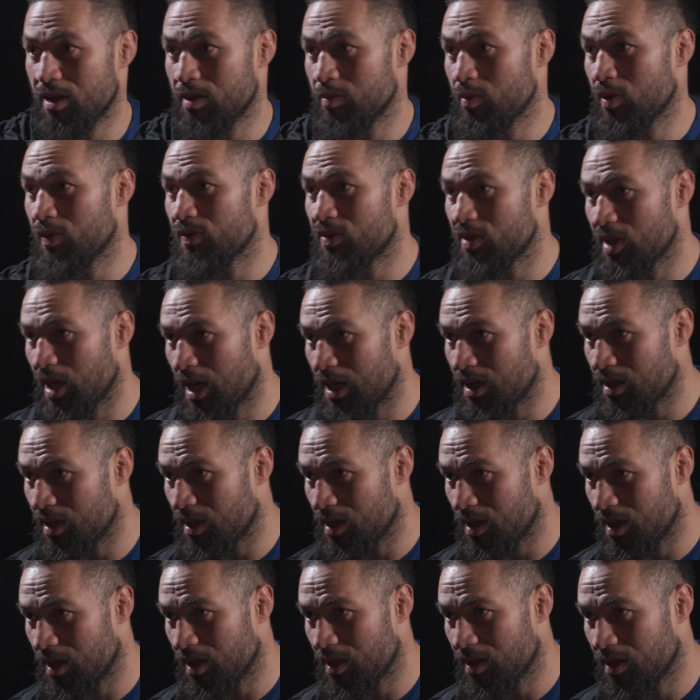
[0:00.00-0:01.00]
and I moved to Andy
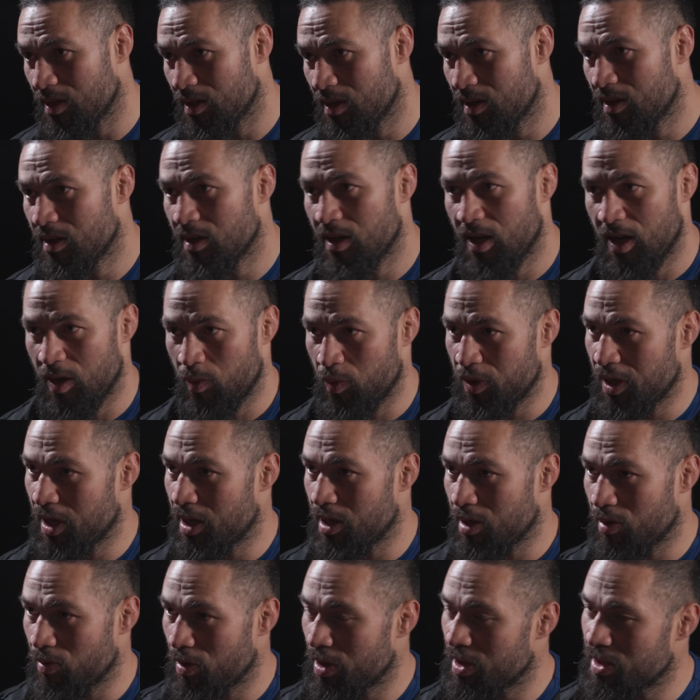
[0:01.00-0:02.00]
Lee, and we
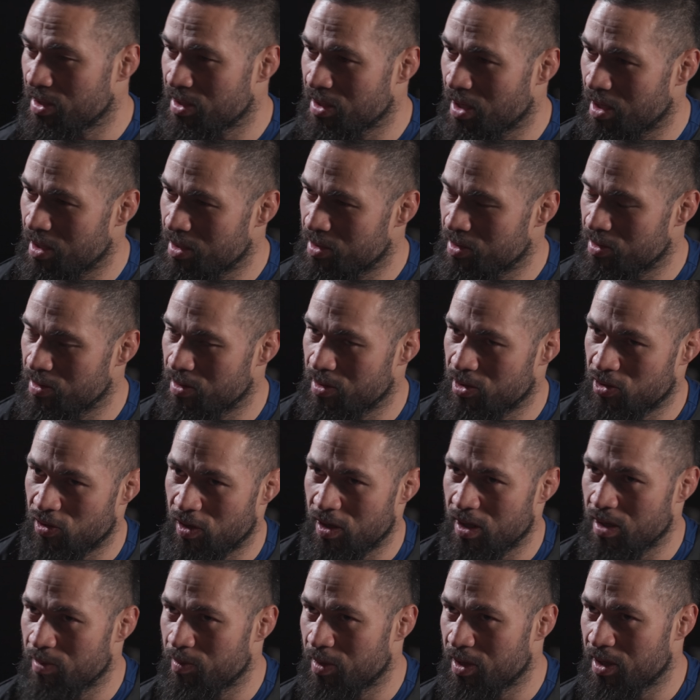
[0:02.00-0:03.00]
had a great start to the
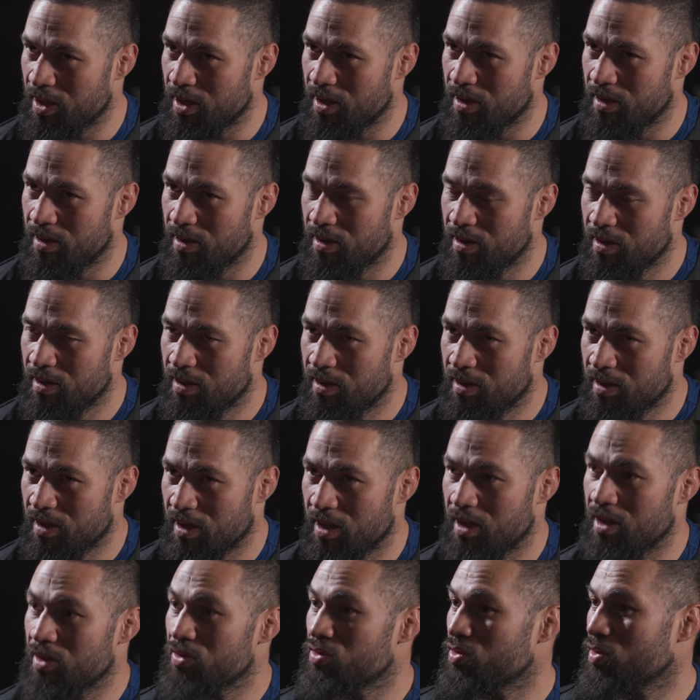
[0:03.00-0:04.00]
training, but then
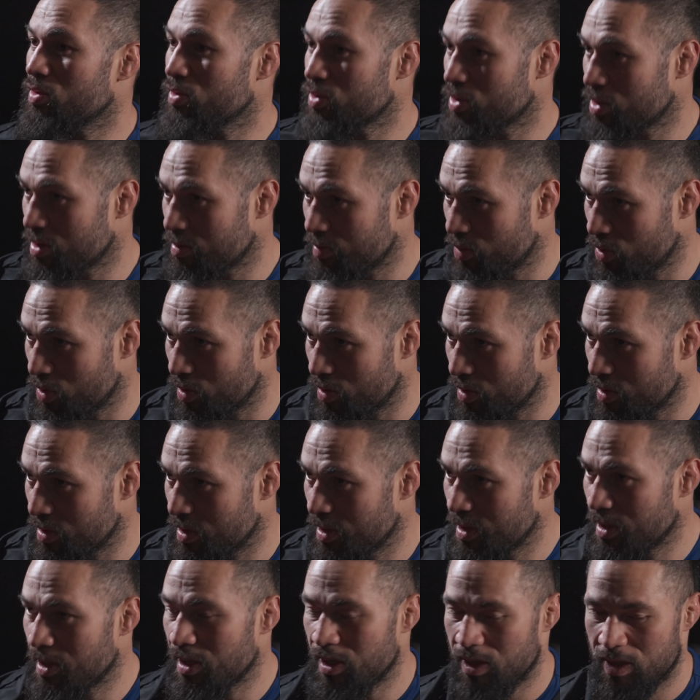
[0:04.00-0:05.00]
getting George on board,
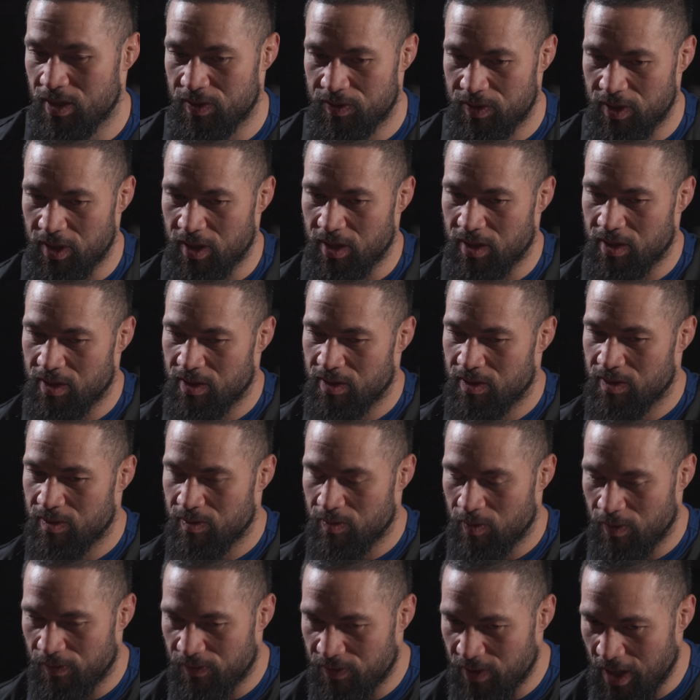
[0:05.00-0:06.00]
and I think
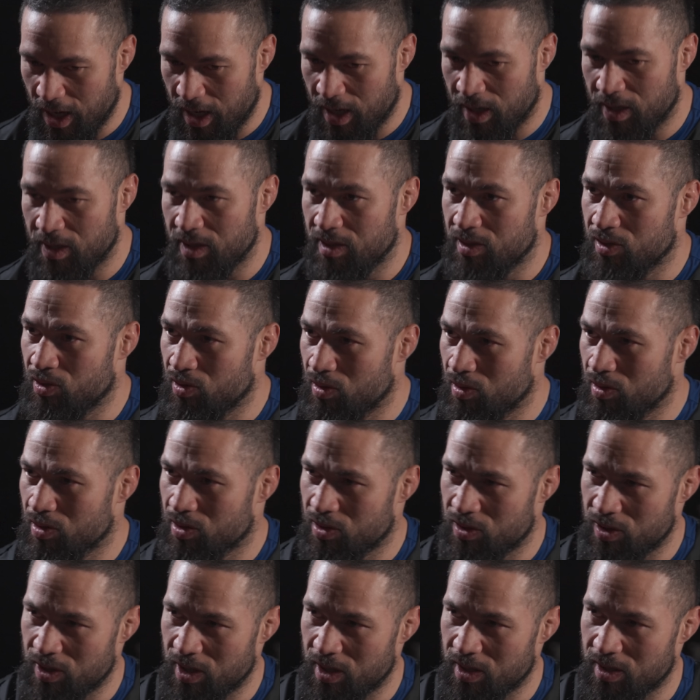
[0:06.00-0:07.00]
with Andy and
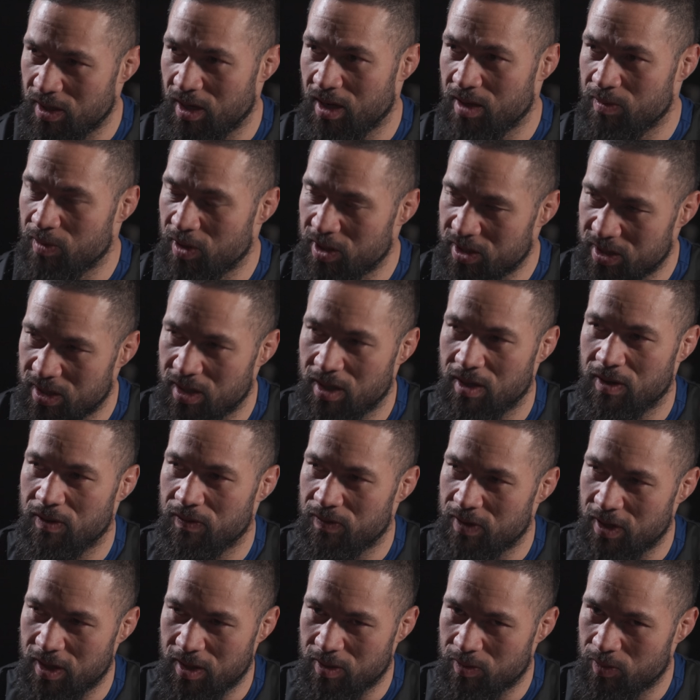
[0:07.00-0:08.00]
George together and
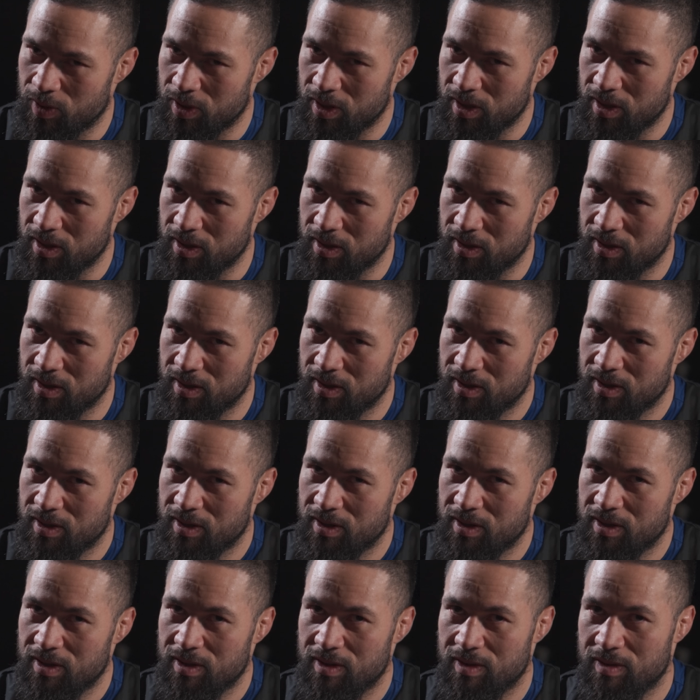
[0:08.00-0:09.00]
myself, like, we
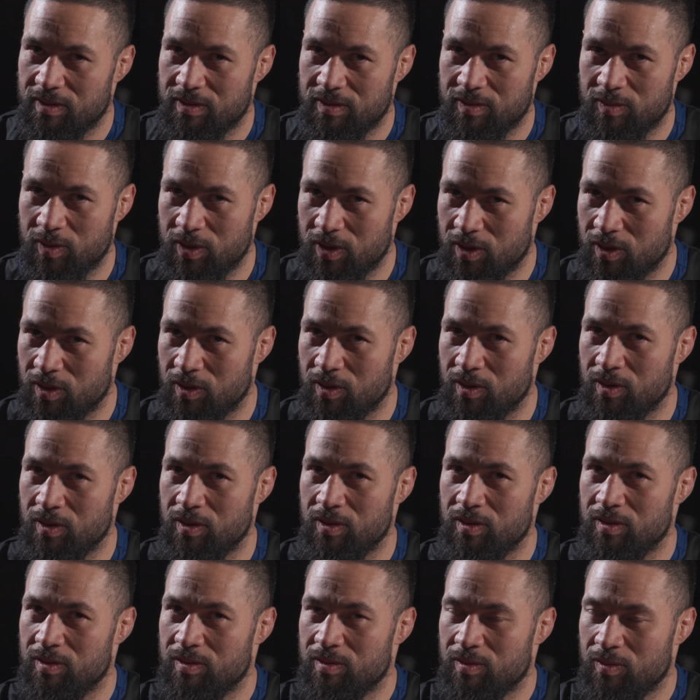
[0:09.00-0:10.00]
were
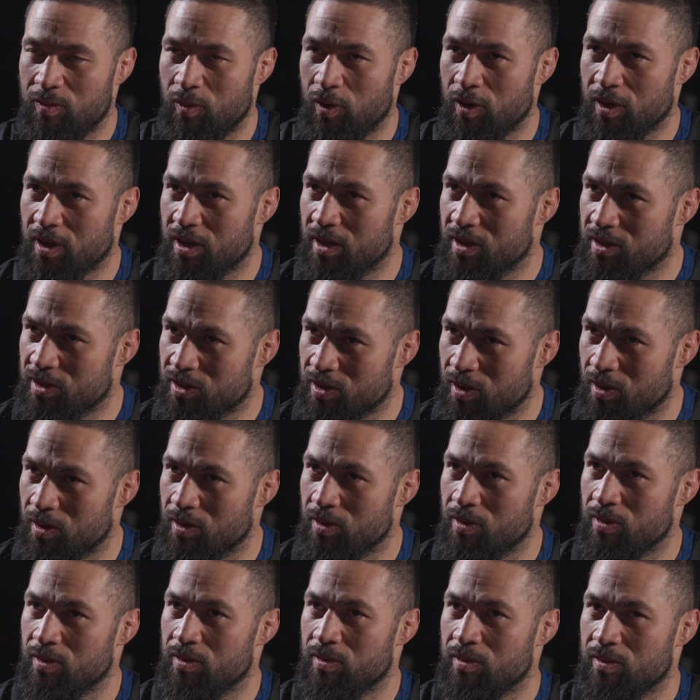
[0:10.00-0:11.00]
all working
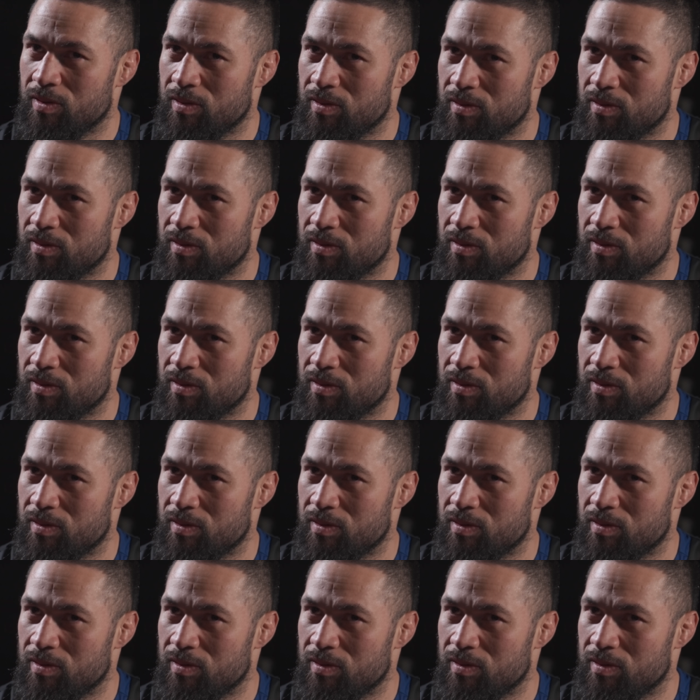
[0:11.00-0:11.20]
so